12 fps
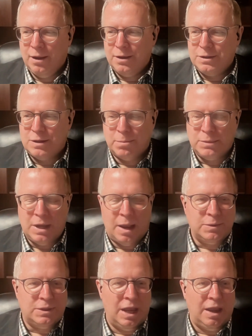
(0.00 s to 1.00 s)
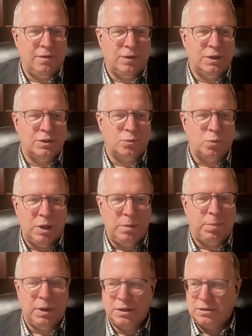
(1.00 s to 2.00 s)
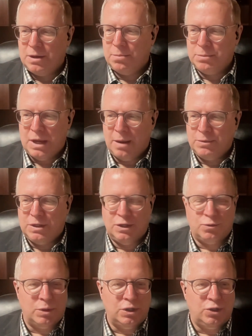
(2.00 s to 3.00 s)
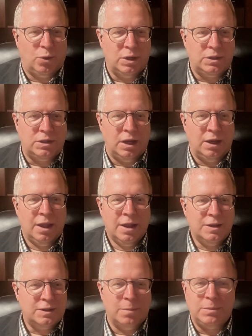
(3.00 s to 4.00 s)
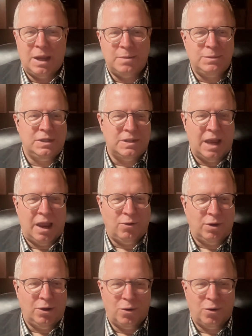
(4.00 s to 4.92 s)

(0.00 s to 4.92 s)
Sometimes David is weeping, sometimes he's rejoicing, sometimes he's angry.